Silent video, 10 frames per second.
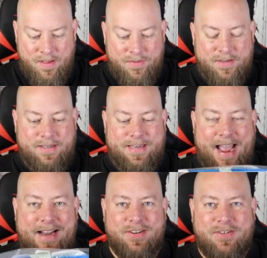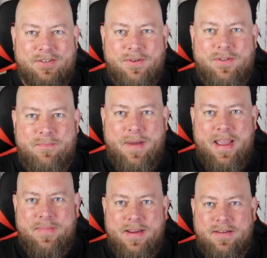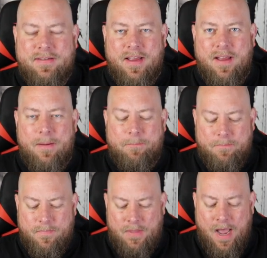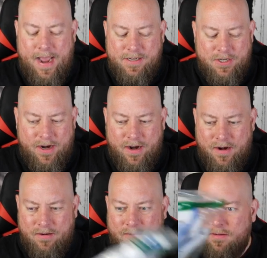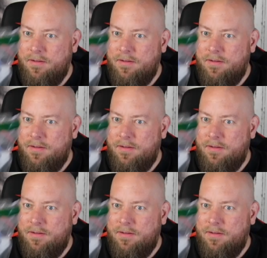This attaches to the baby's high chair.